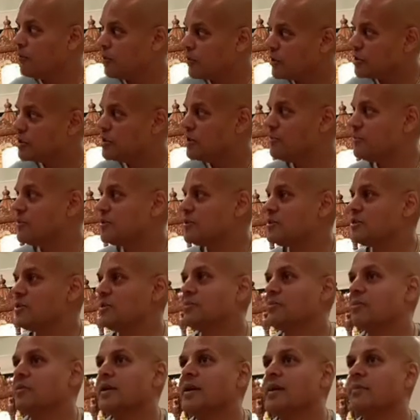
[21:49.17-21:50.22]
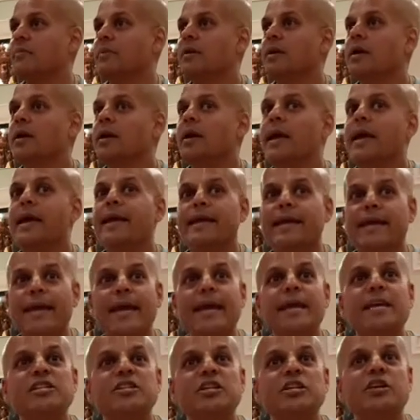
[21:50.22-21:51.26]
Worship the Supreme.
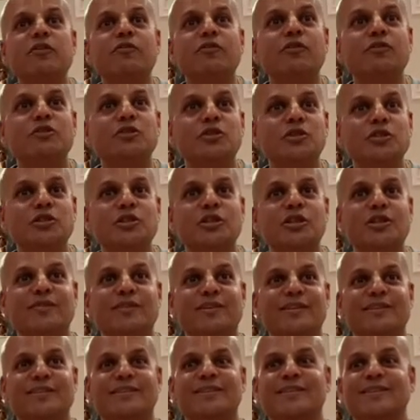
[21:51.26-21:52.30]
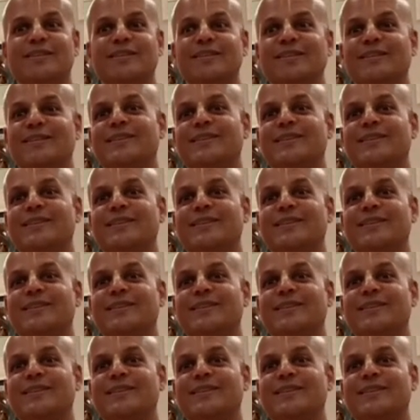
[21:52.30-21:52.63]
Engage in devotional service.